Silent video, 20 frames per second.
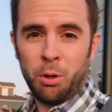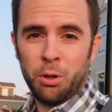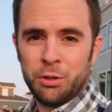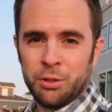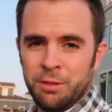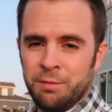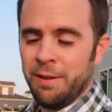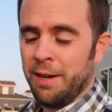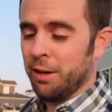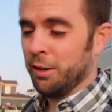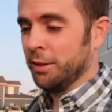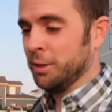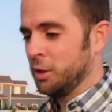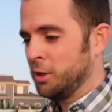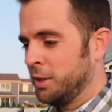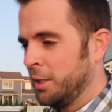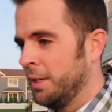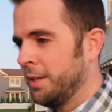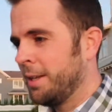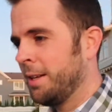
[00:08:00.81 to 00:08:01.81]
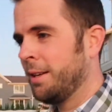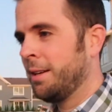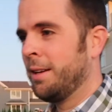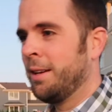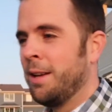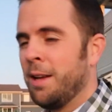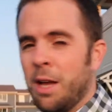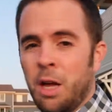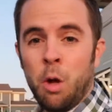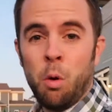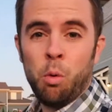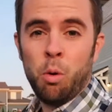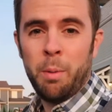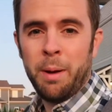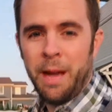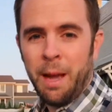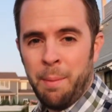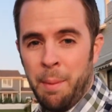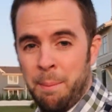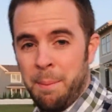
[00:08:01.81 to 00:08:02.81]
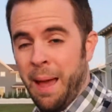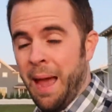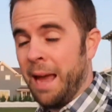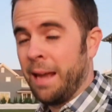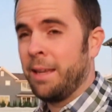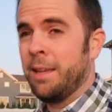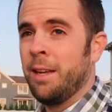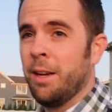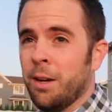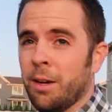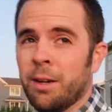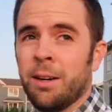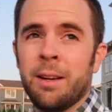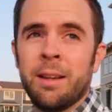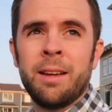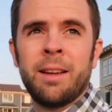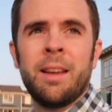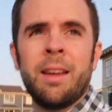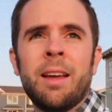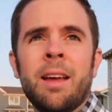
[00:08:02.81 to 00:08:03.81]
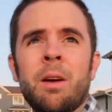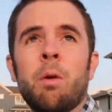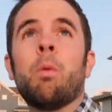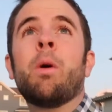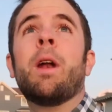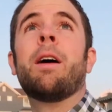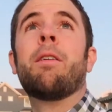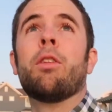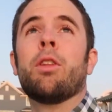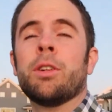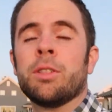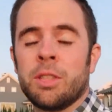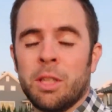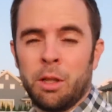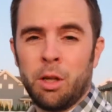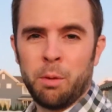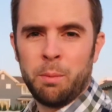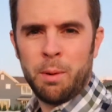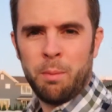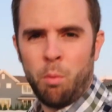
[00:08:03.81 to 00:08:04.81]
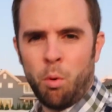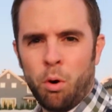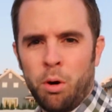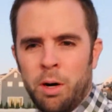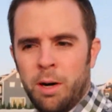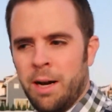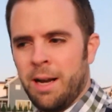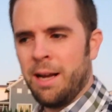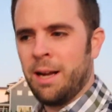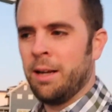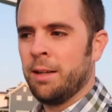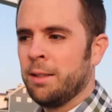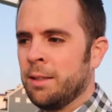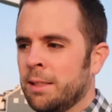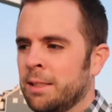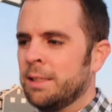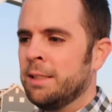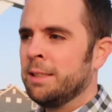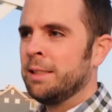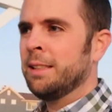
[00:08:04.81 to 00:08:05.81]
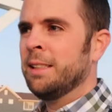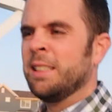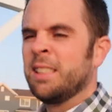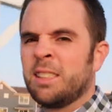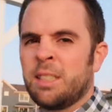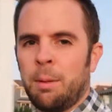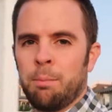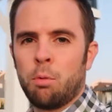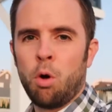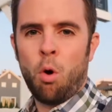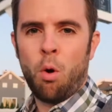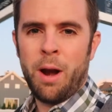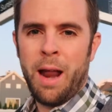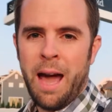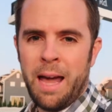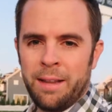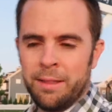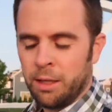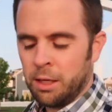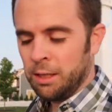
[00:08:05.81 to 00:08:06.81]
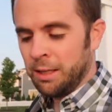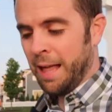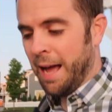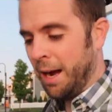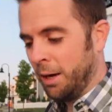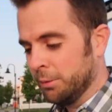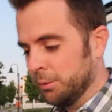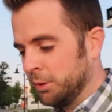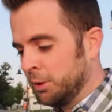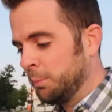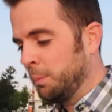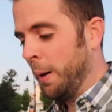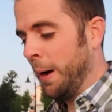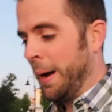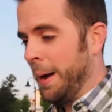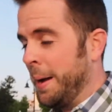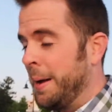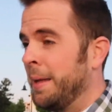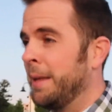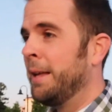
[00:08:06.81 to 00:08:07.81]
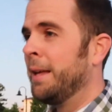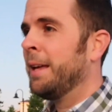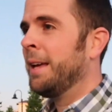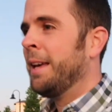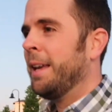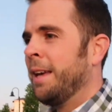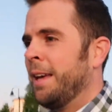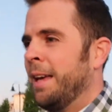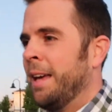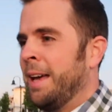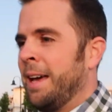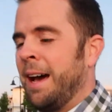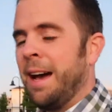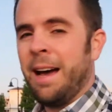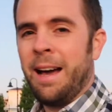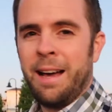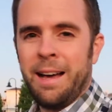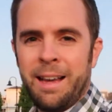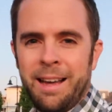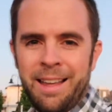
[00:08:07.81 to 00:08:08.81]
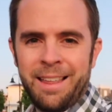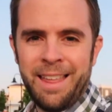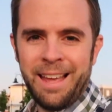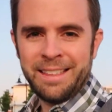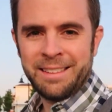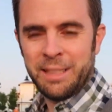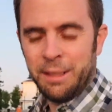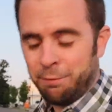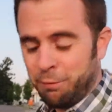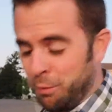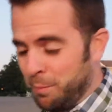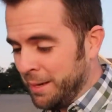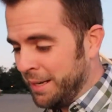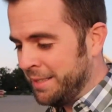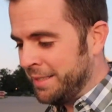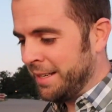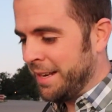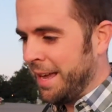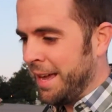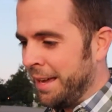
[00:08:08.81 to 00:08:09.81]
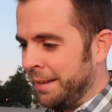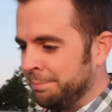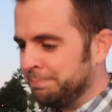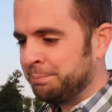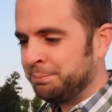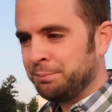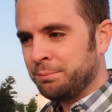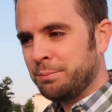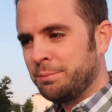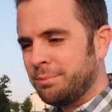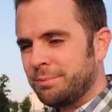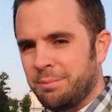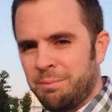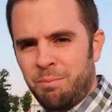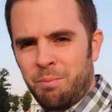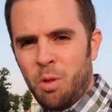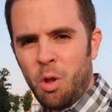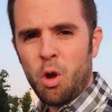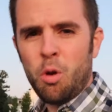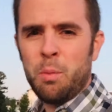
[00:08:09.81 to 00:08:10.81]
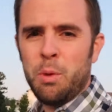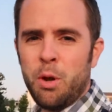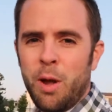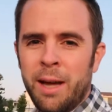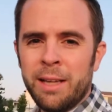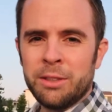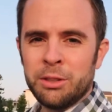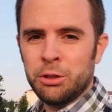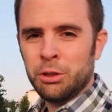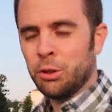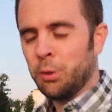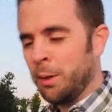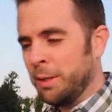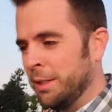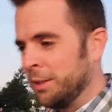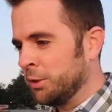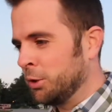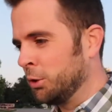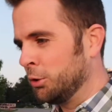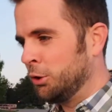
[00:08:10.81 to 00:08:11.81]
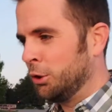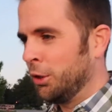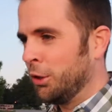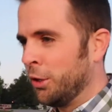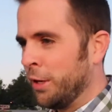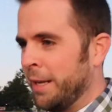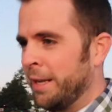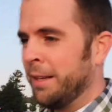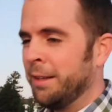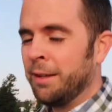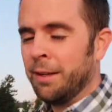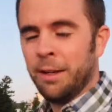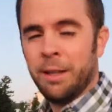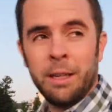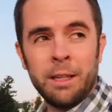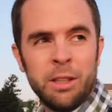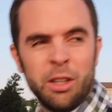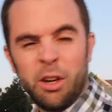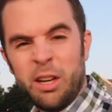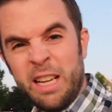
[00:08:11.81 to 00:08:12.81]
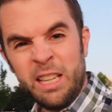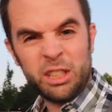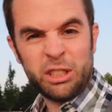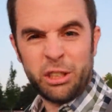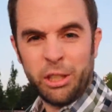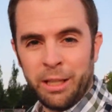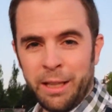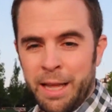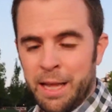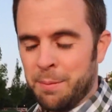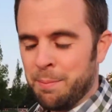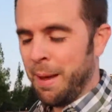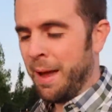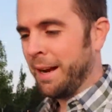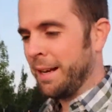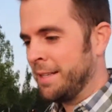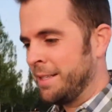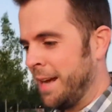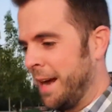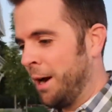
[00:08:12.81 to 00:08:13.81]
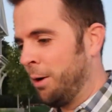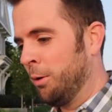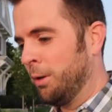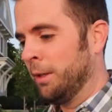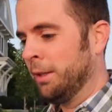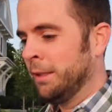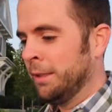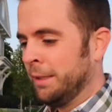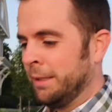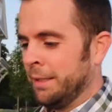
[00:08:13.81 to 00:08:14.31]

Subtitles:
Perseverance will be coming back here whenever there's a little bit more something going on in the clouds. But that's it for me today. Hope you guys enjoyed this little journey, little history of Lake Macatawa.